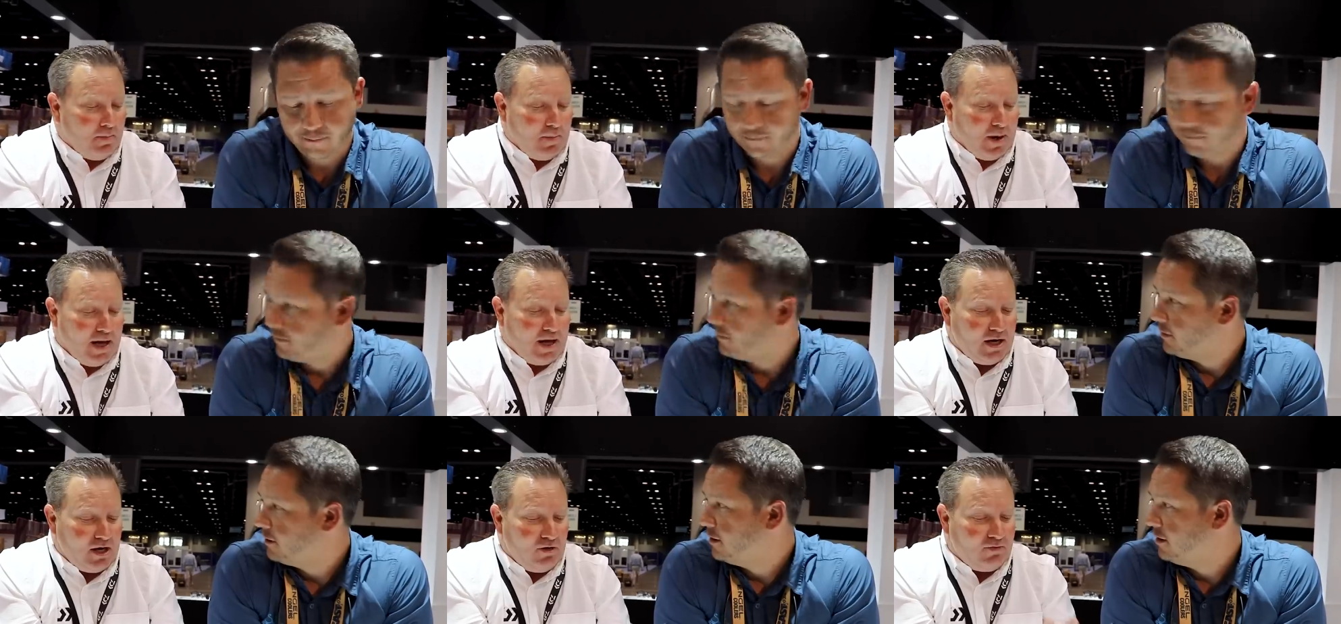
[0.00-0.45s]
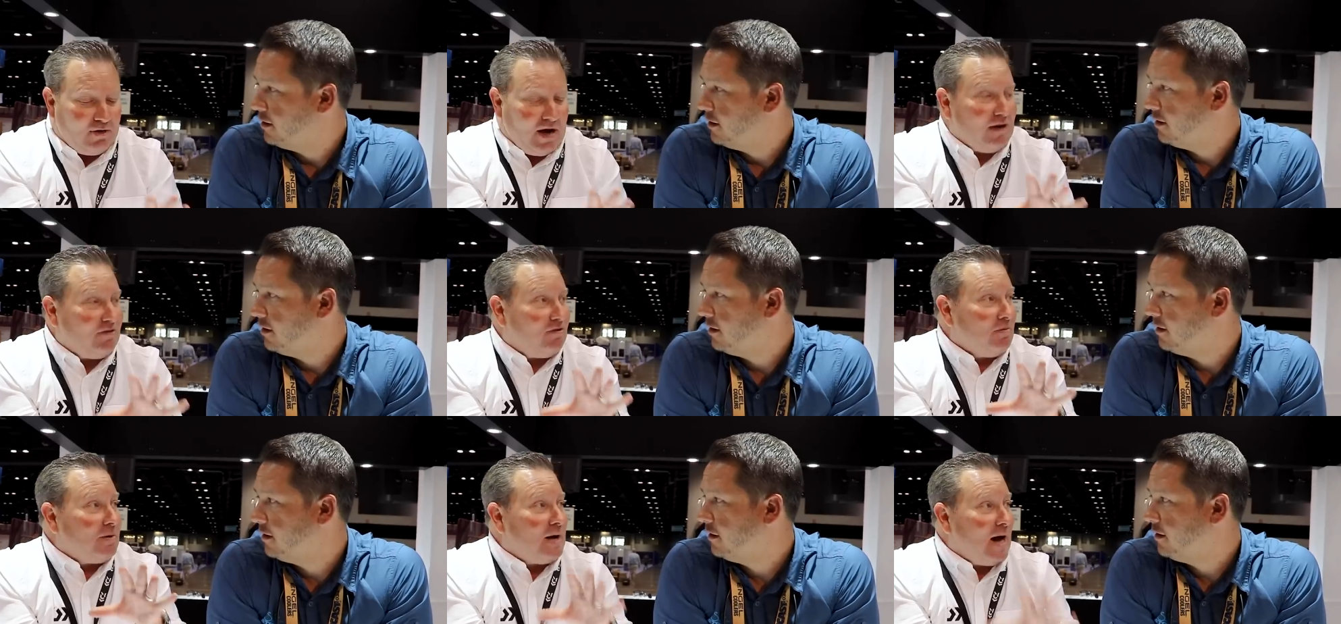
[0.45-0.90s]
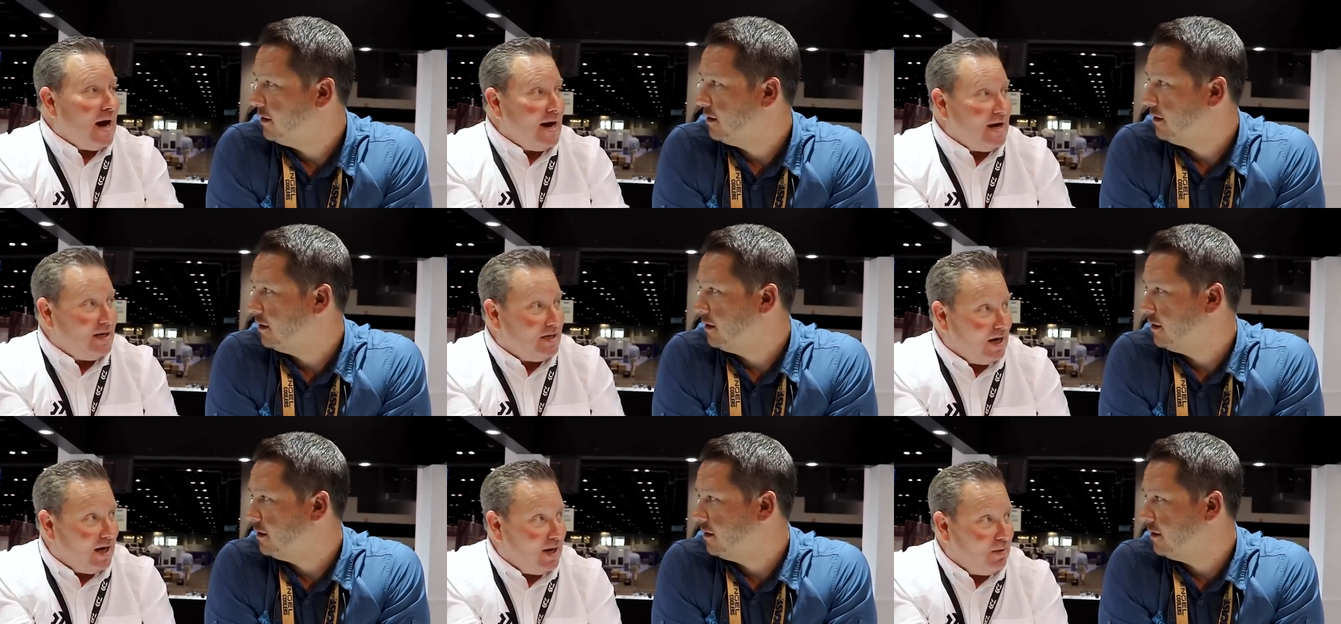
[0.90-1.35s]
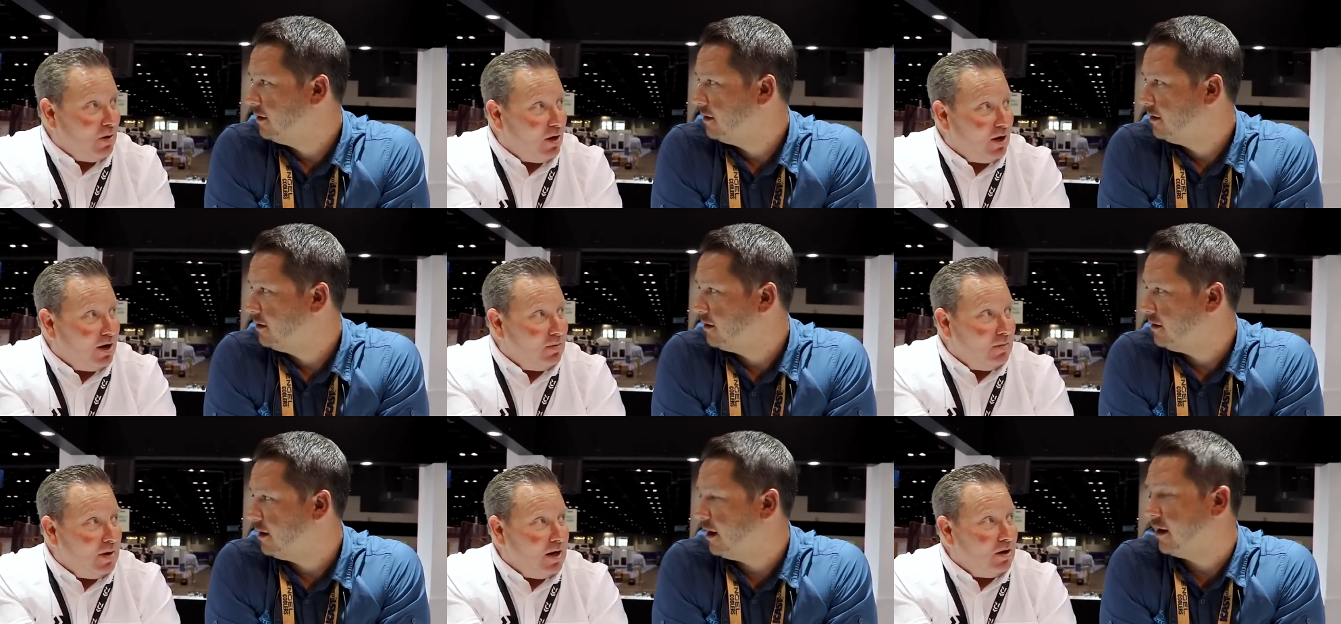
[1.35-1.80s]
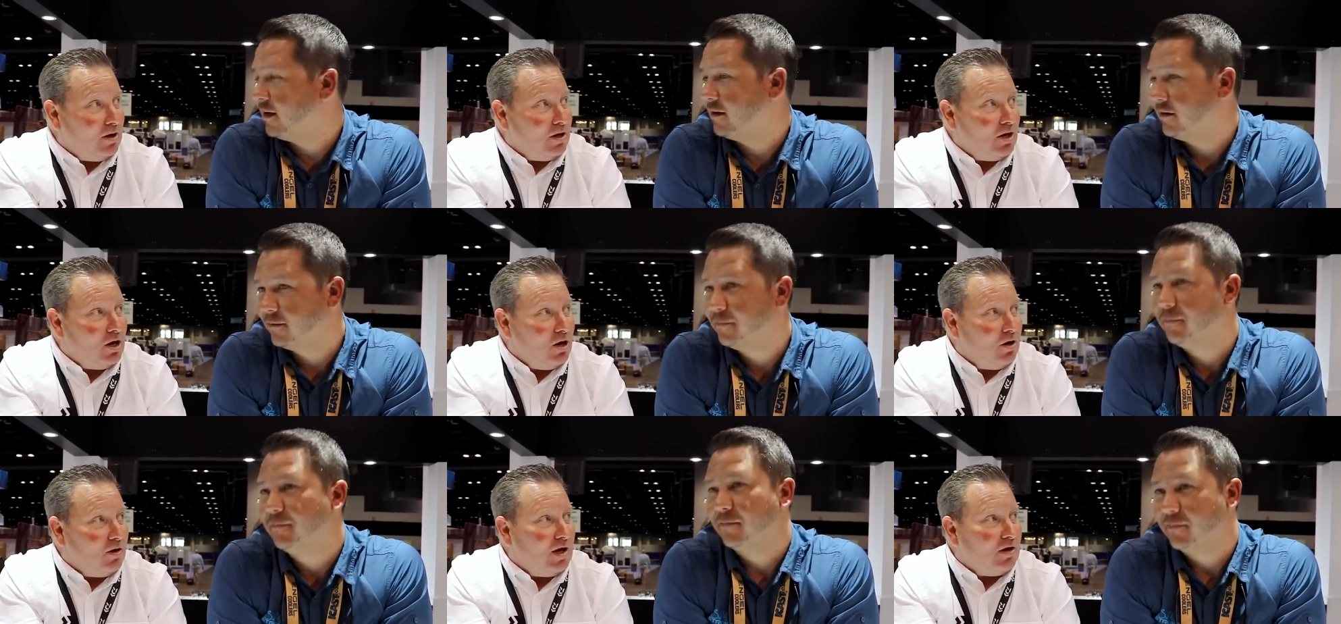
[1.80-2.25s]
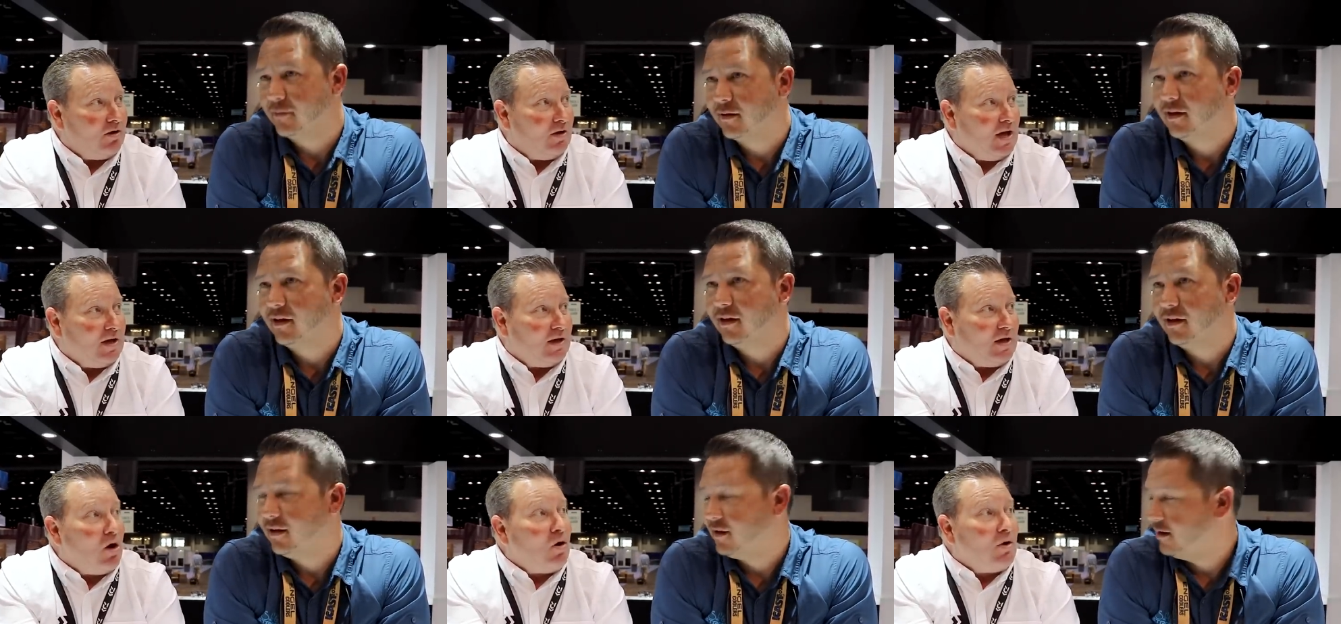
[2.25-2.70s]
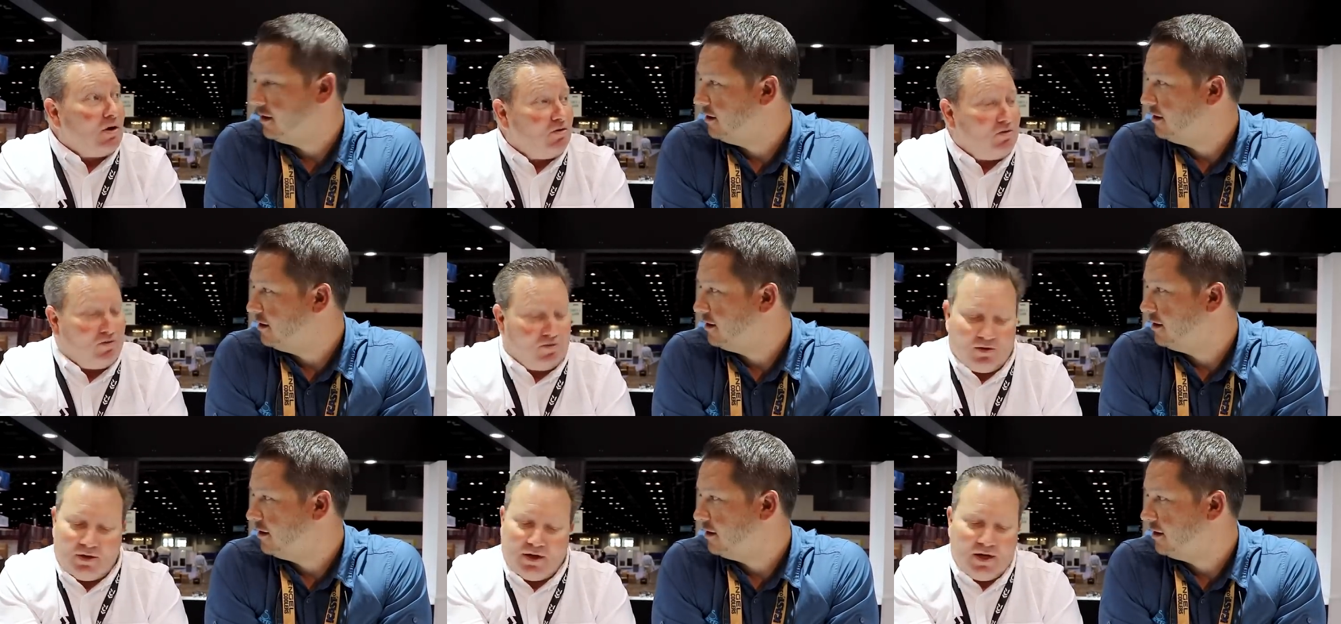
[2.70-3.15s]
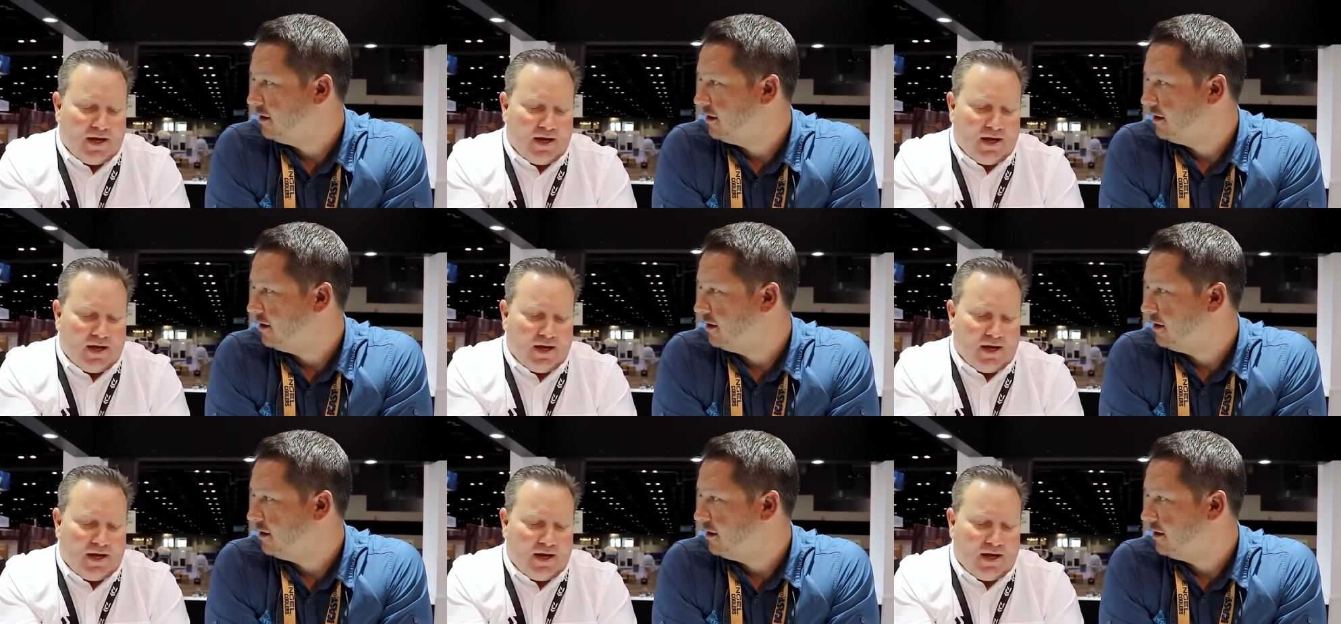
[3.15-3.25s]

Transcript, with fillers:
Speaker 1: but you've got some guide time on them. And that always,